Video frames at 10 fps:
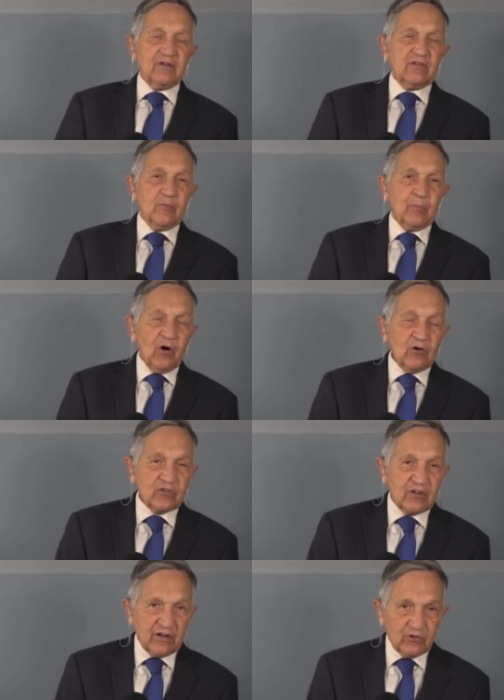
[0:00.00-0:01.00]

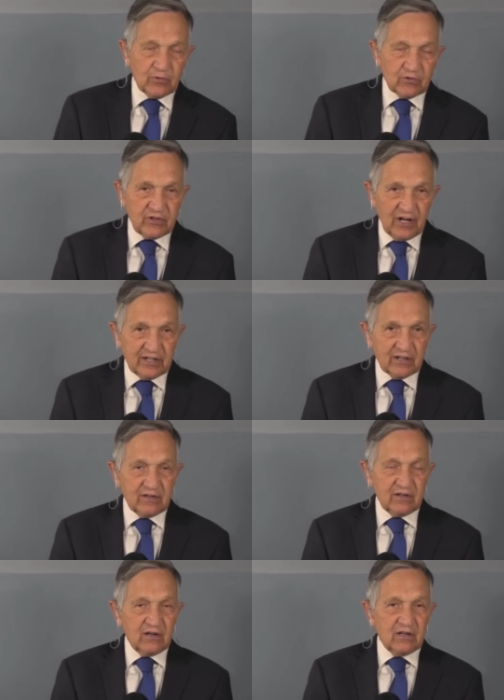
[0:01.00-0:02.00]
approach that Israel's
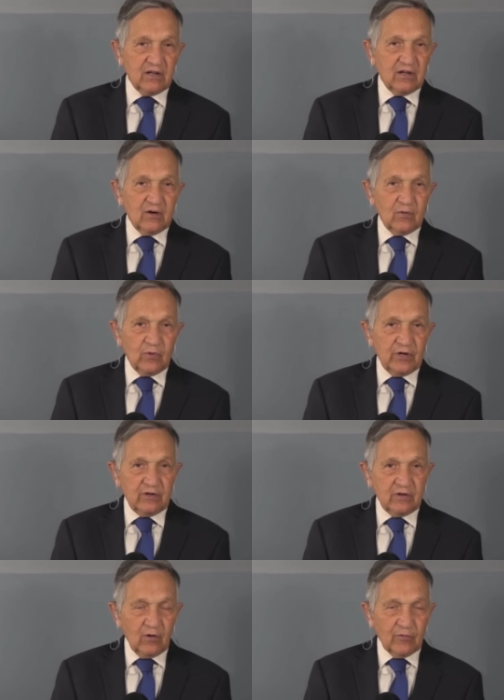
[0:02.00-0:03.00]
taken
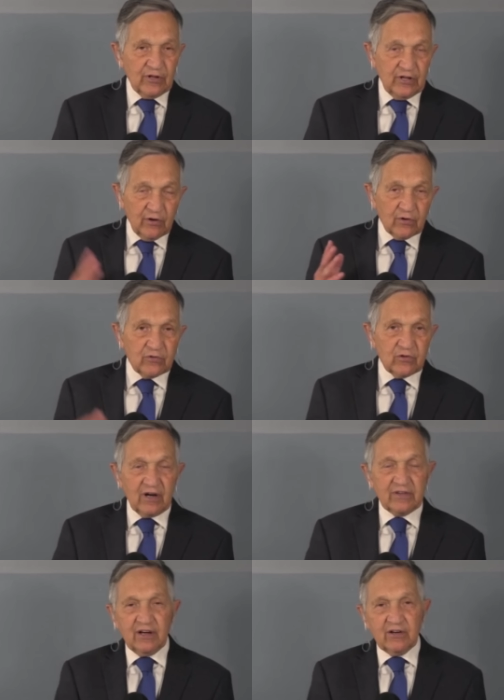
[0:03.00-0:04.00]
over the years,
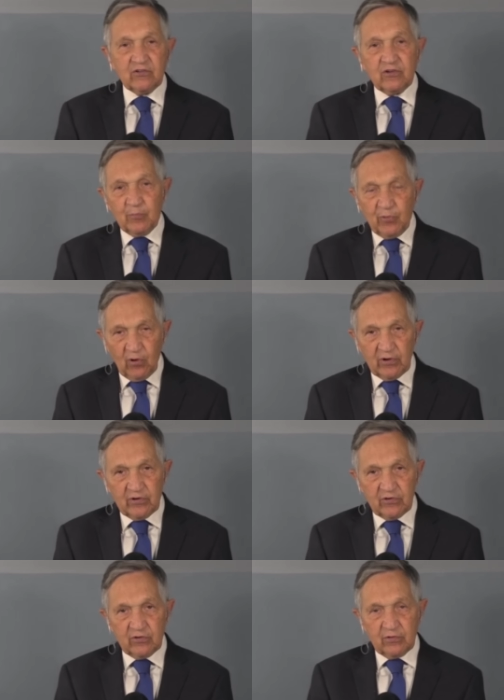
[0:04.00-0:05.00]
I think it's
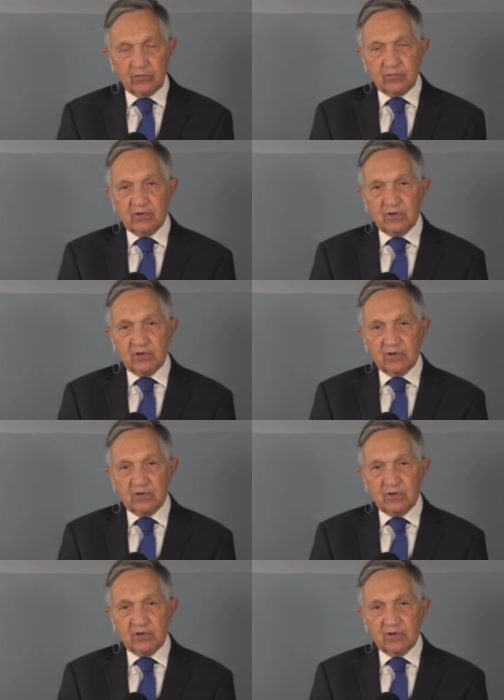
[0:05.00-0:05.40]
important to